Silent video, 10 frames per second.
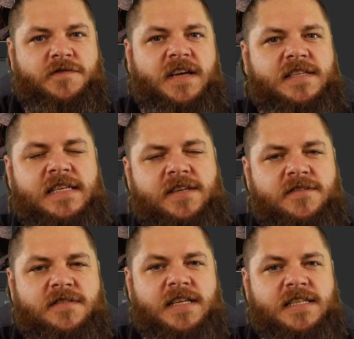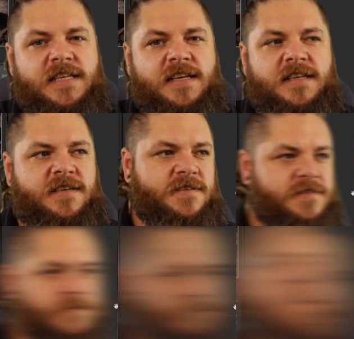fix it using these
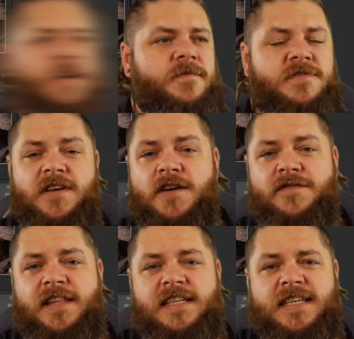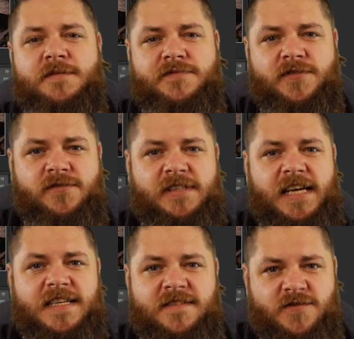techniques. So hopefully that's helpful.
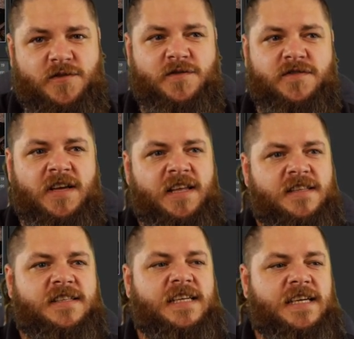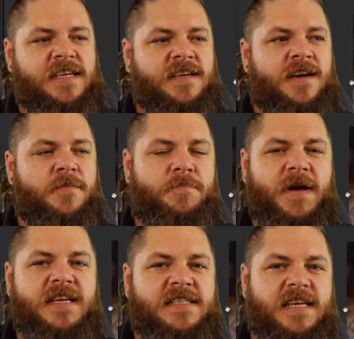That is sort of the
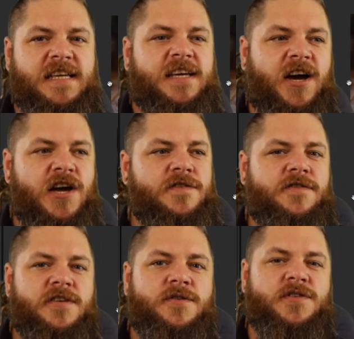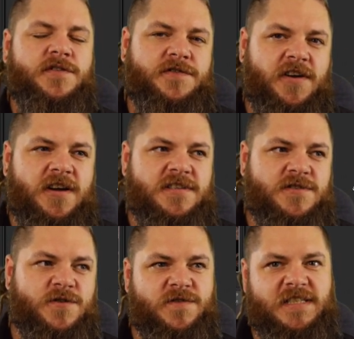basic overview, or the first
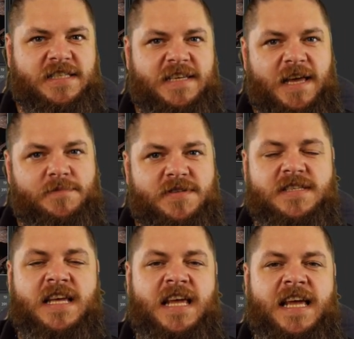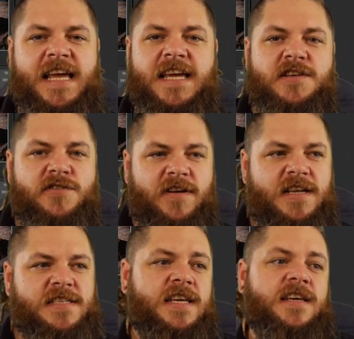sort of steps in your
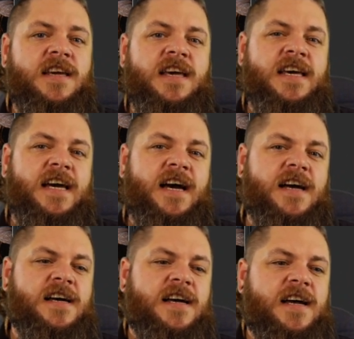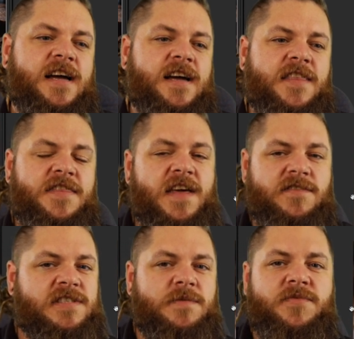editing. There
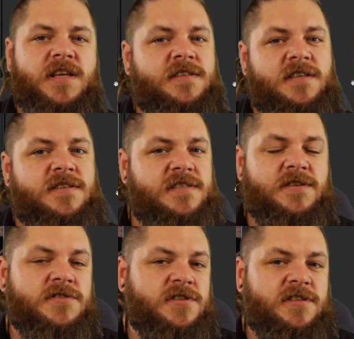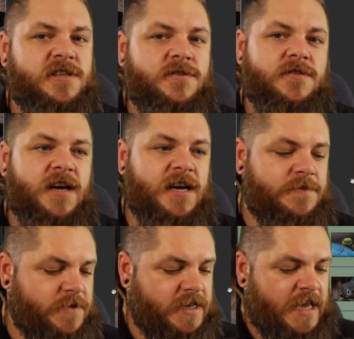are some things that you still should do
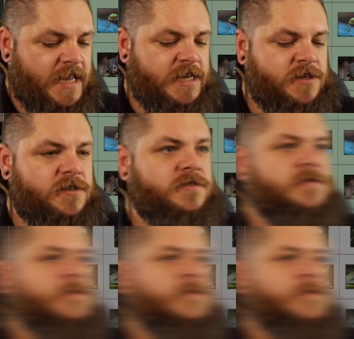in Helicon,